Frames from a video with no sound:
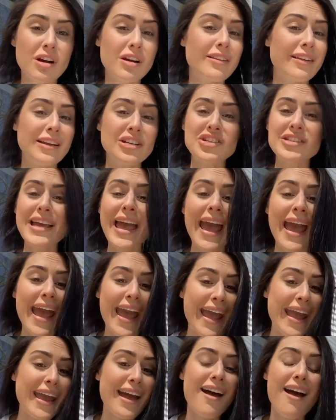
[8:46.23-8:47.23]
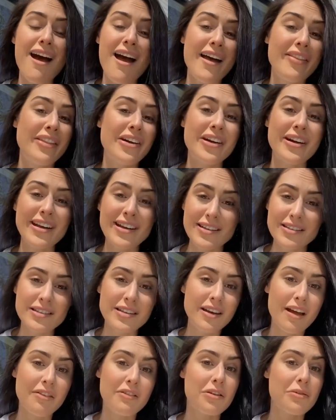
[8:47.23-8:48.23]
just hang on. There is
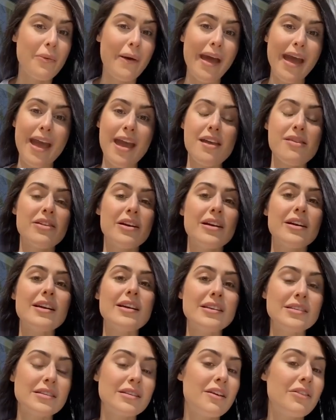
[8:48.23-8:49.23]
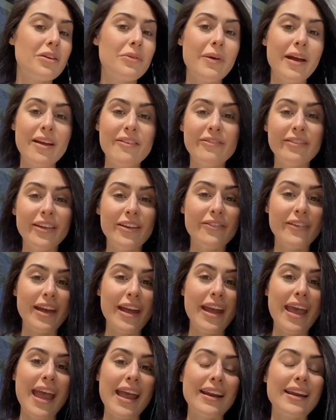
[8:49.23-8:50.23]
another way. There is another way of
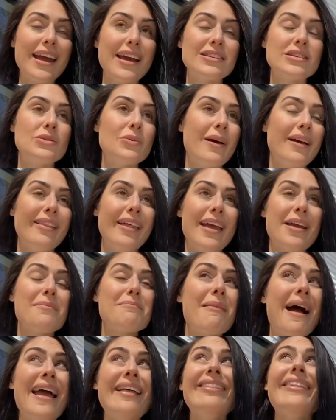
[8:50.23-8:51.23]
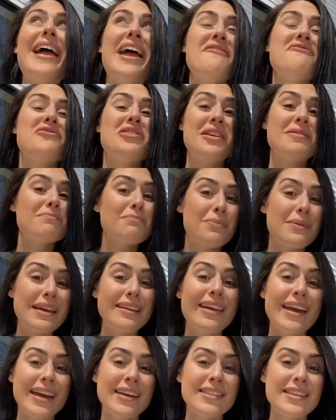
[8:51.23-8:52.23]
living. And guess what? Like, my life wouldn't
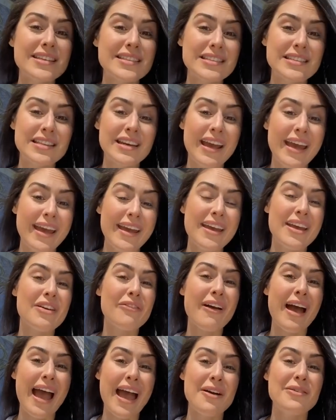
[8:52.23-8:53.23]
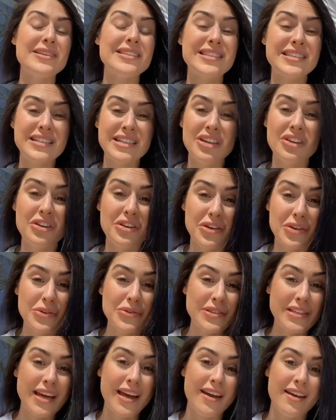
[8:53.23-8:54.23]
be like this today if I was still
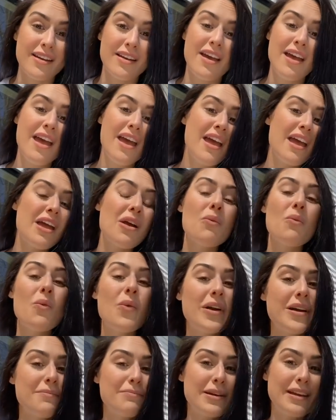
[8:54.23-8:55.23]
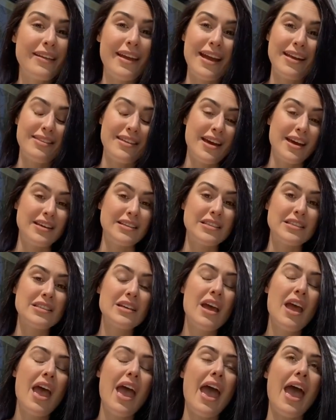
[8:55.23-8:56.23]
using. It wouldn't be like this.
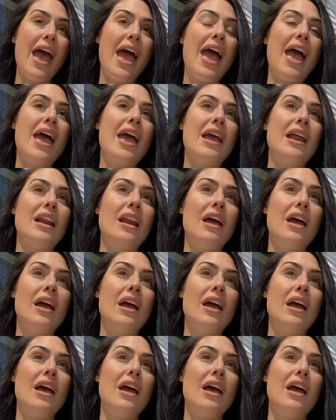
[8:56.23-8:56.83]
And